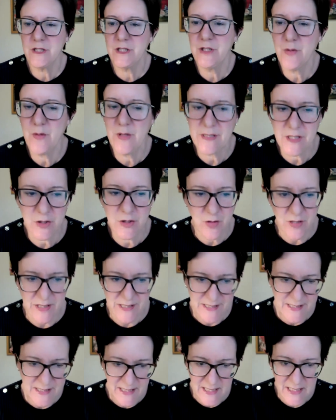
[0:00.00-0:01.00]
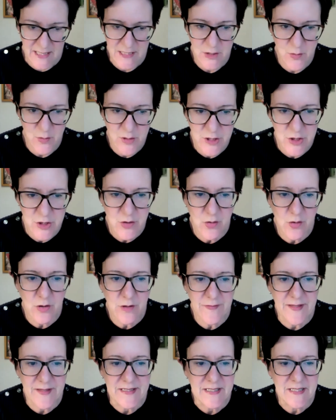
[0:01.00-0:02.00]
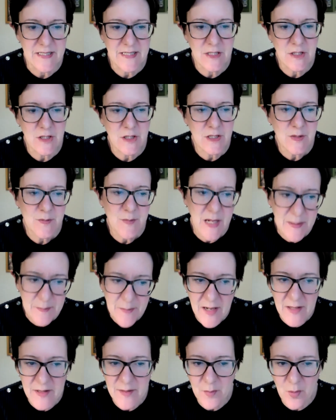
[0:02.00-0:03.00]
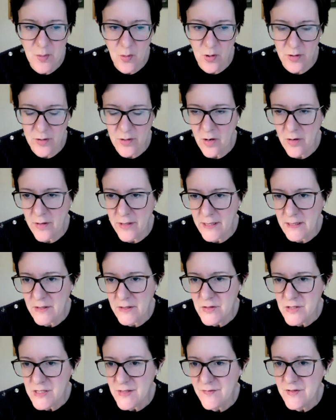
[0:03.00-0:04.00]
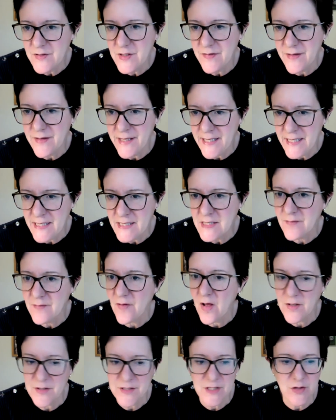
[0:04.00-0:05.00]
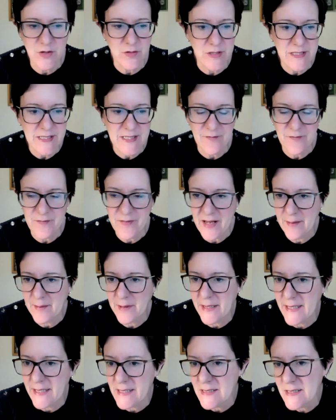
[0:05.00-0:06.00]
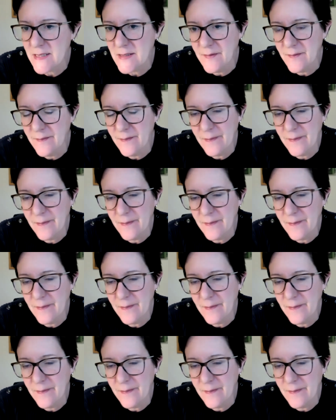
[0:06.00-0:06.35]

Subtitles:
do as a trustee to ensure that decisions made by the board are inclusive to the needs of all students and families?